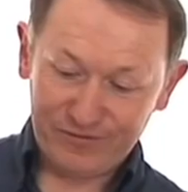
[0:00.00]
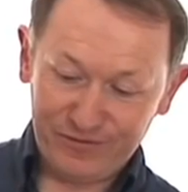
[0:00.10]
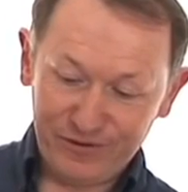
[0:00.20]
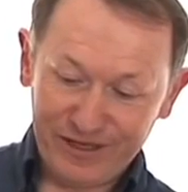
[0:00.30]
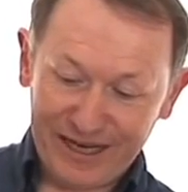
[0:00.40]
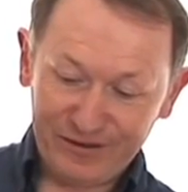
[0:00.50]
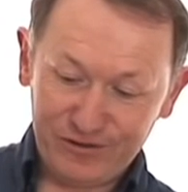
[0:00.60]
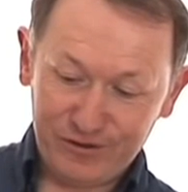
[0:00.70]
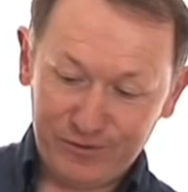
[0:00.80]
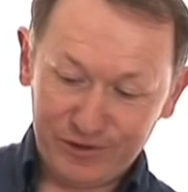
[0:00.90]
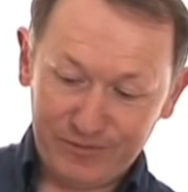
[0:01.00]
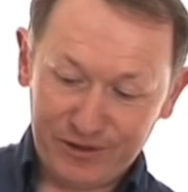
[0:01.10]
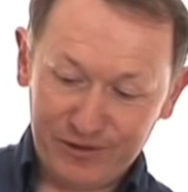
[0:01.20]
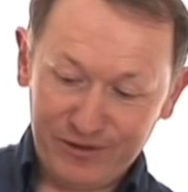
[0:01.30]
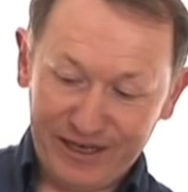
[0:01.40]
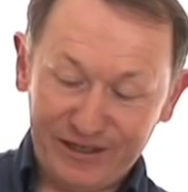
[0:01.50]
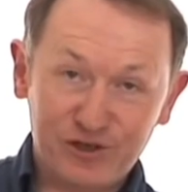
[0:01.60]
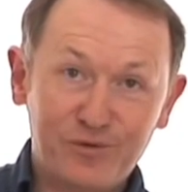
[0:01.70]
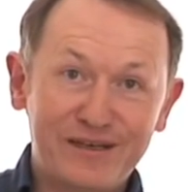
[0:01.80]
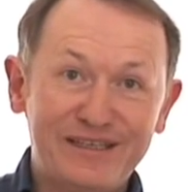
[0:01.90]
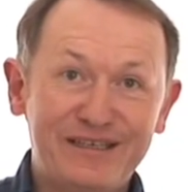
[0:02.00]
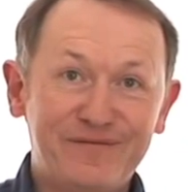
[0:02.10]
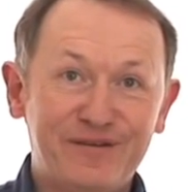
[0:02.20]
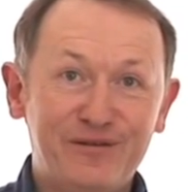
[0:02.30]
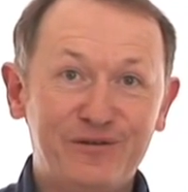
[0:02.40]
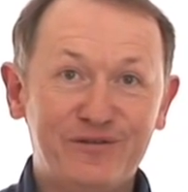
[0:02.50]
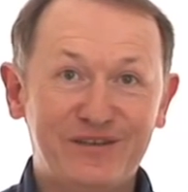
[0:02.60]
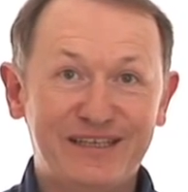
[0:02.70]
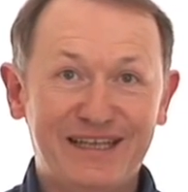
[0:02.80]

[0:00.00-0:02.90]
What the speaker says: flood out of the water bottle and quickly fill the